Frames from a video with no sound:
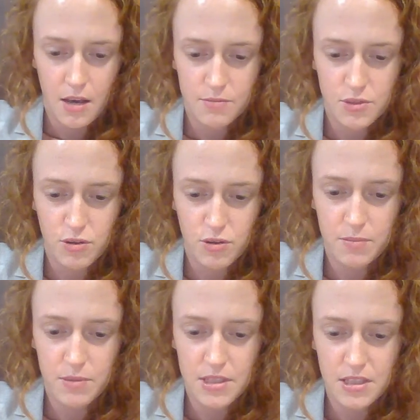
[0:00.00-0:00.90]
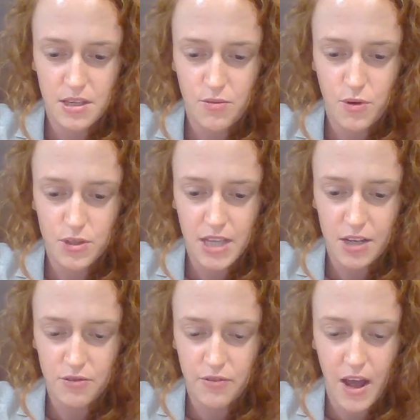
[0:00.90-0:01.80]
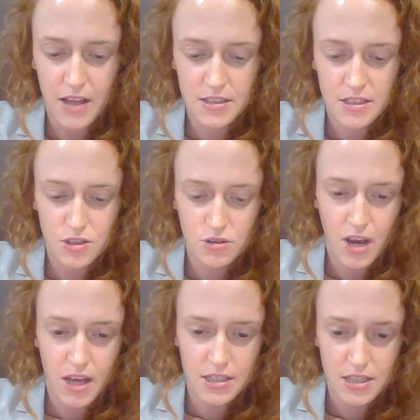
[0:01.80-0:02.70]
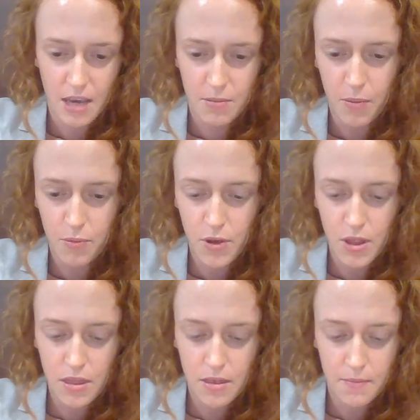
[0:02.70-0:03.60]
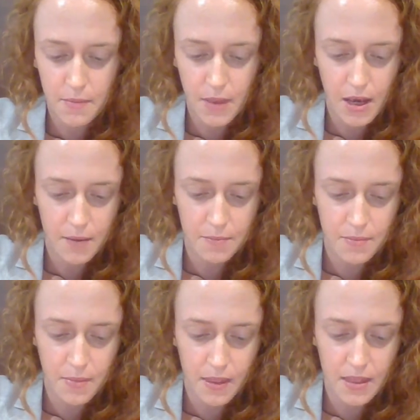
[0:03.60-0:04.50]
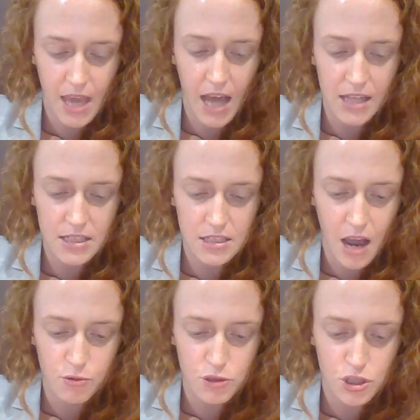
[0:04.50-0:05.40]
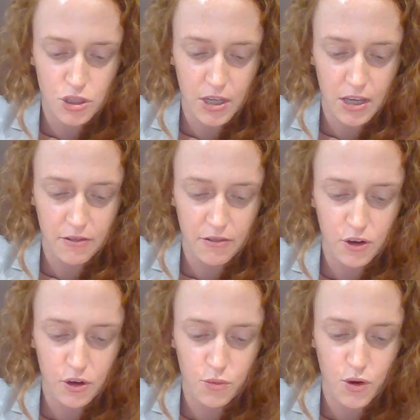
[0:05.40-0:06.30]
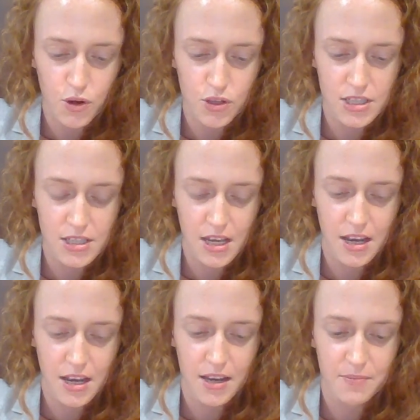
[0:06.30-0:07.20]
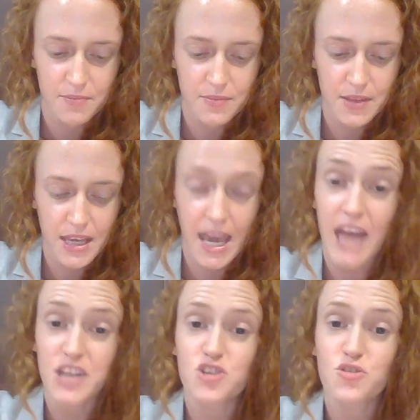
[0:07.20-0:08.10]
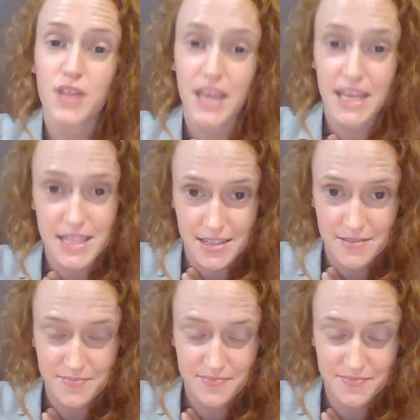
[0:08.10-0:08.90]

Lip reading: So let me see what kind of answers you guys came up with. The answer I was looking for was catch you later.